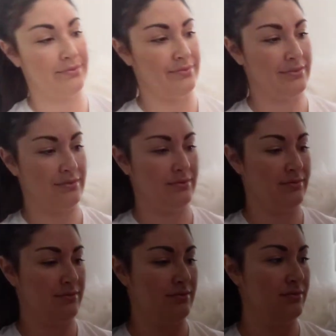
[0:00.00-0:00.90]

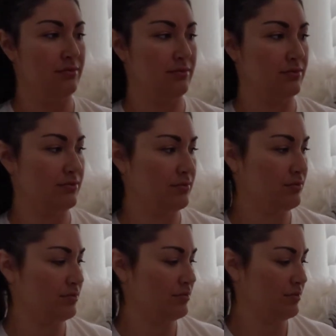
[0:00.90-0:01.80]

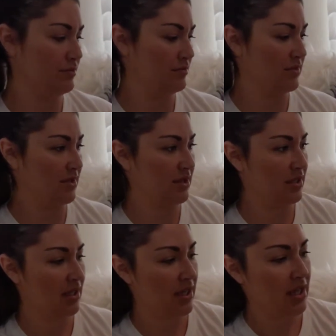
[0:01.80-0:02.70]
Nothing is said.